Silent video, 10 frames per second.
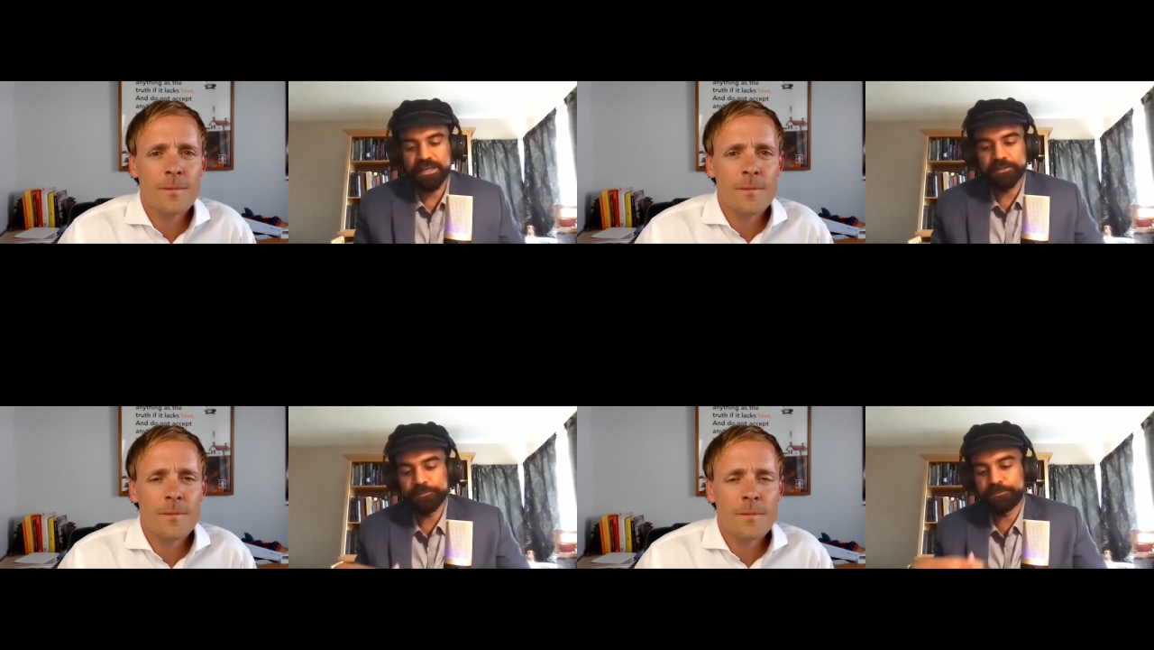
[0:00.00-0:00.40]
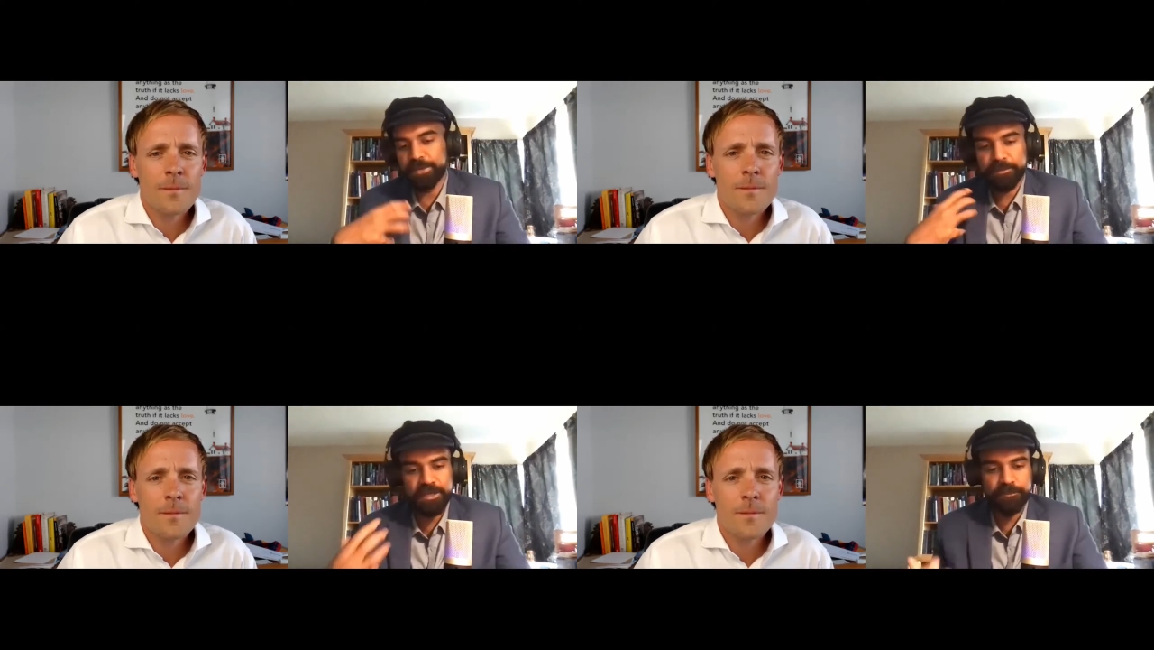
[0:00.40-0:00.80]
Speaker 1: and
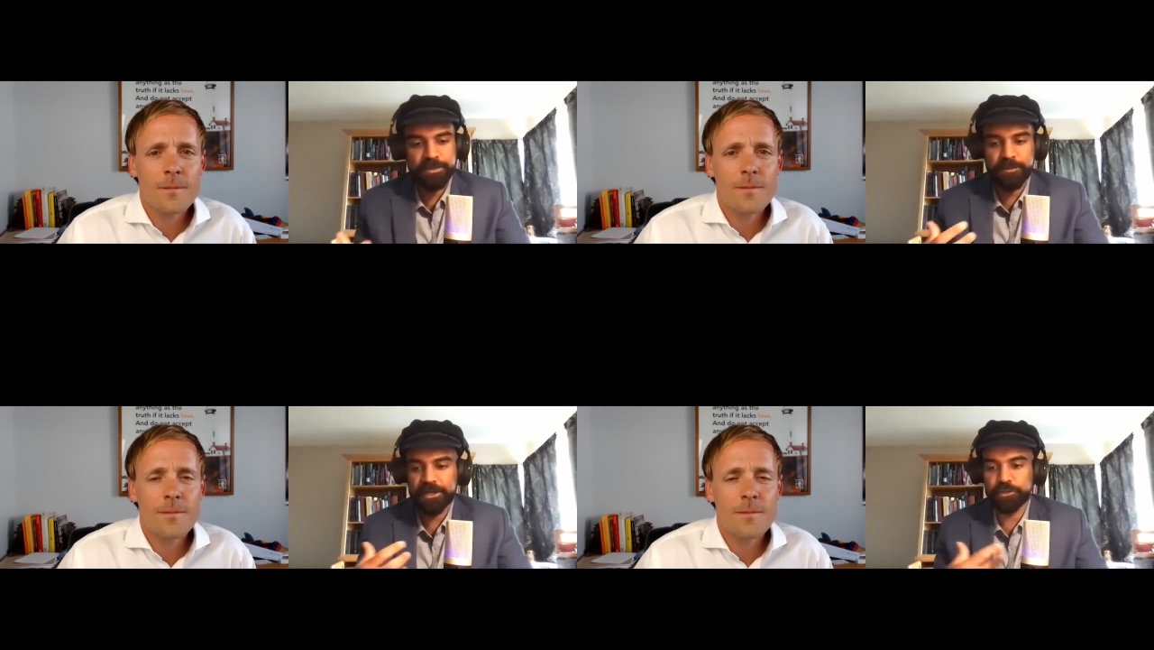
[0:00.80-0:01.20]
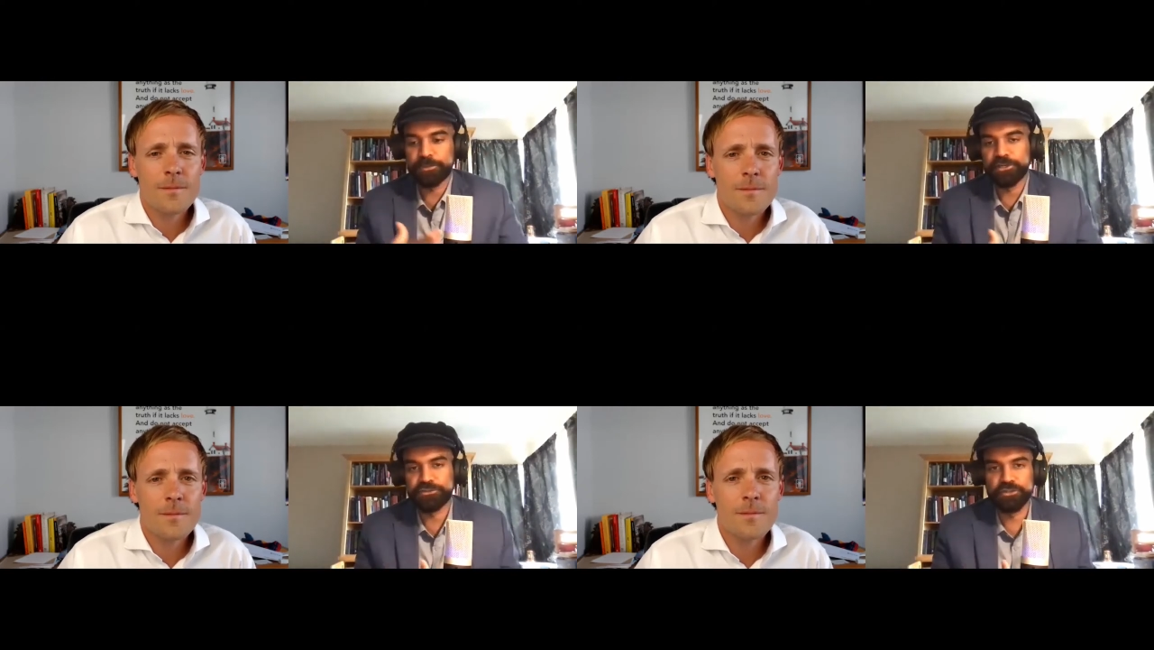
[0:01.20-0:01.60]
maybe a bit about your
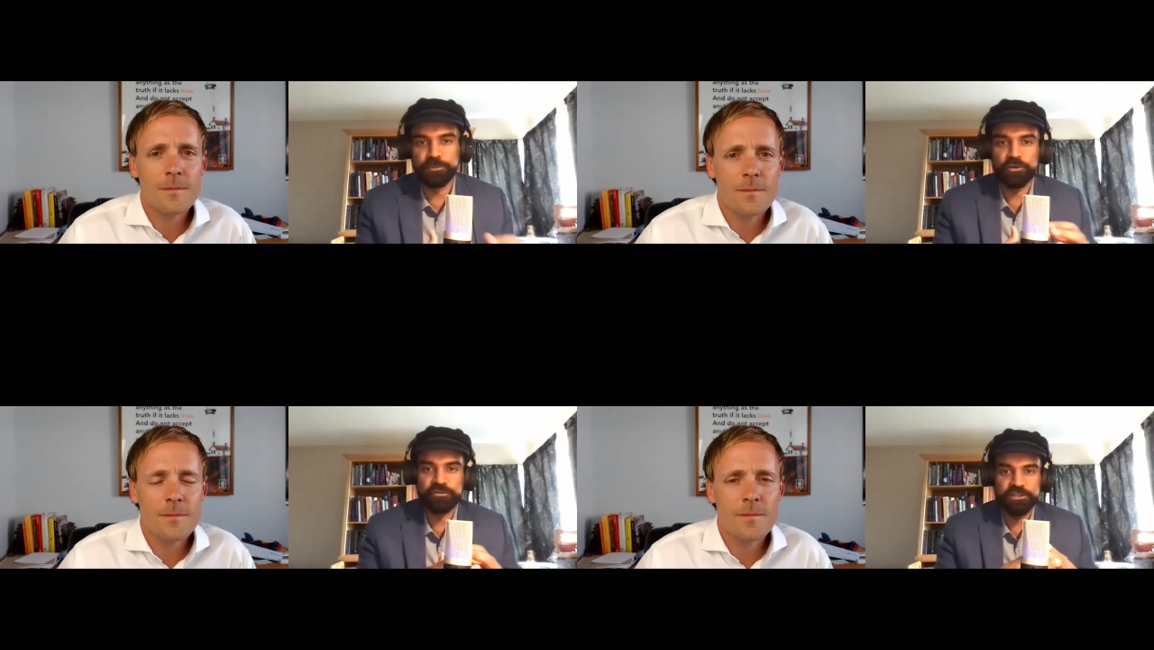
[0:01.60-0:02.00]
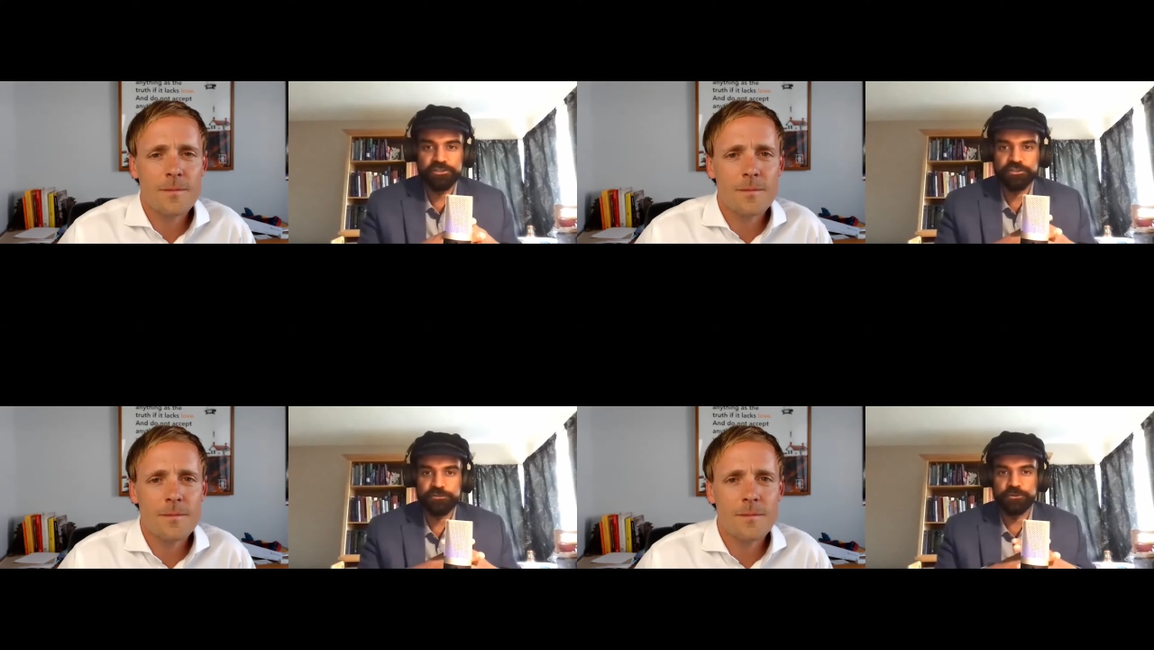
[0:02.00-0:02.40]
personal
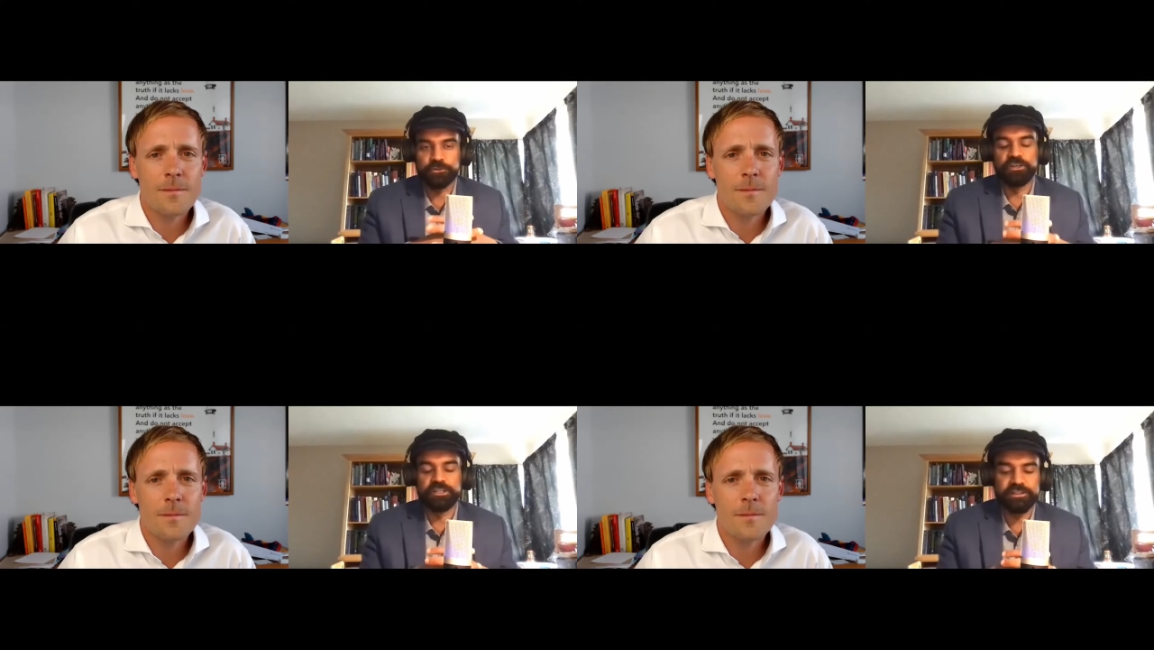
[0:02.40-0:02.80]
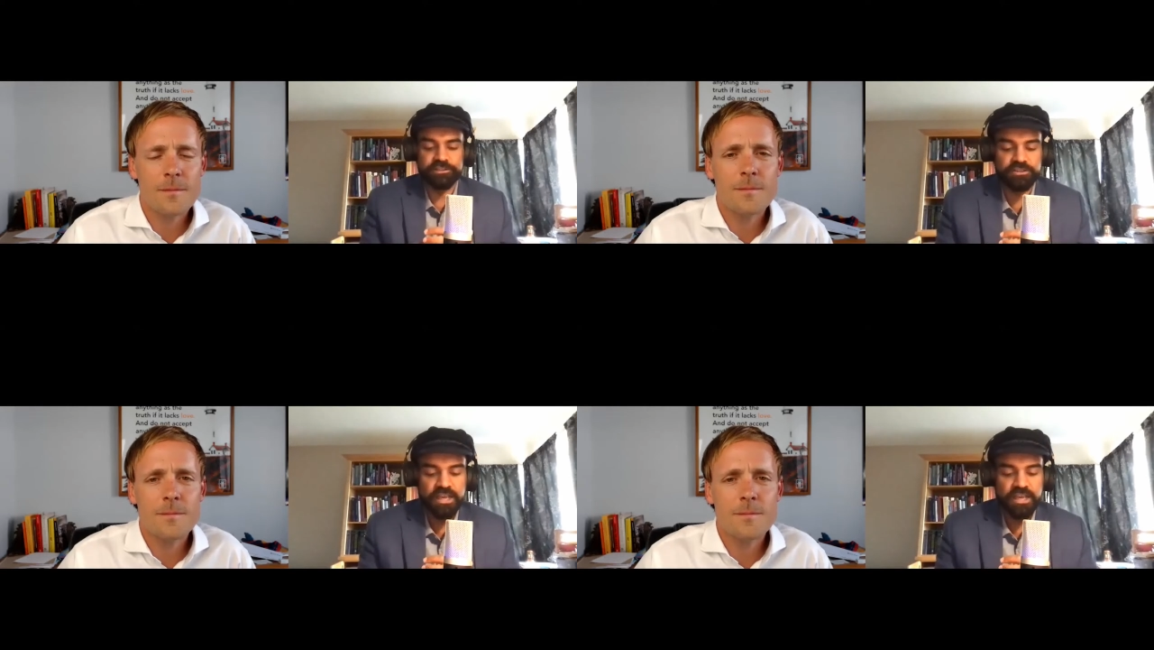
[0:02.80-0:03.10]
motivations for doing this.